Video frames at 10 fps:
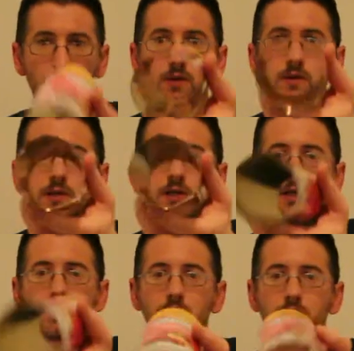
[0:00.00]
You can see
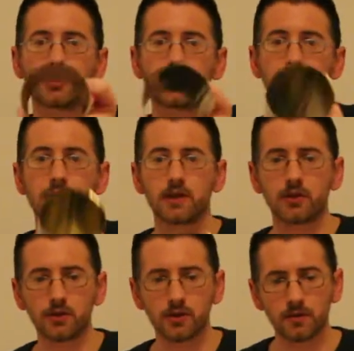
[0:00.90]
now it's just a
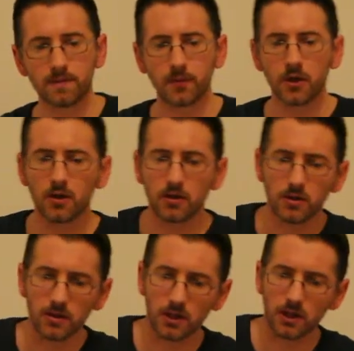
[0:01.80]
cylinder,
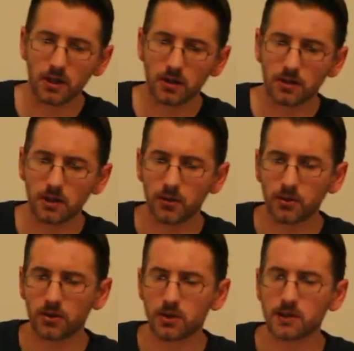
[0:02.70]
and now
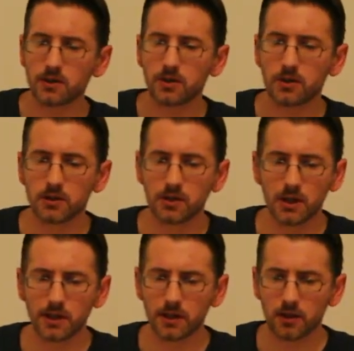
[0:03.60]
we're going to start
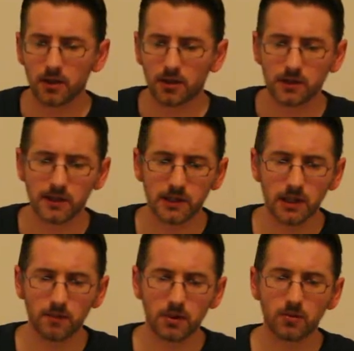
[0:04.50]
cutting along the
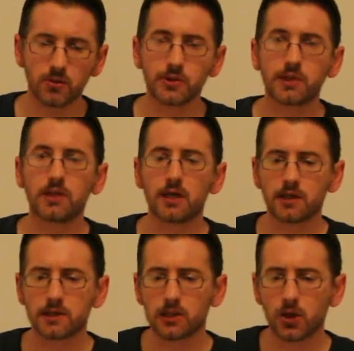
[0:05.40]
seam, and you will see
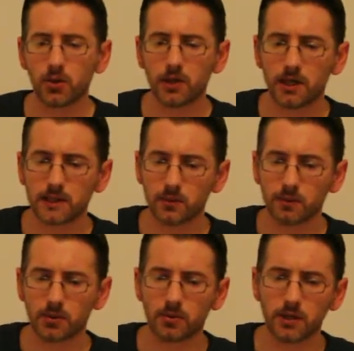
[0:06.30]
that slowly as we
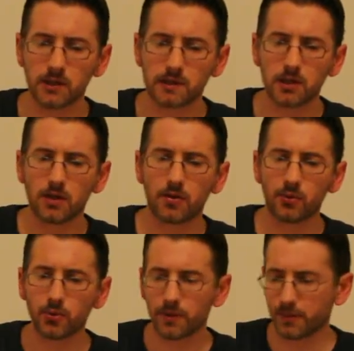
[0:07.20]
progress
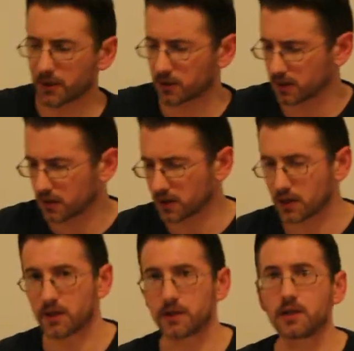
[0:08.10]
through the middle
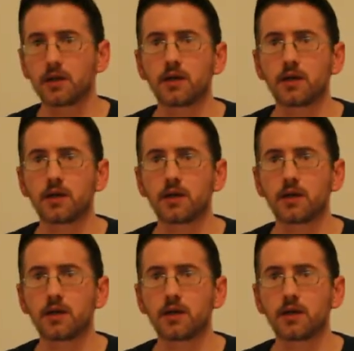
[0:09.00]
and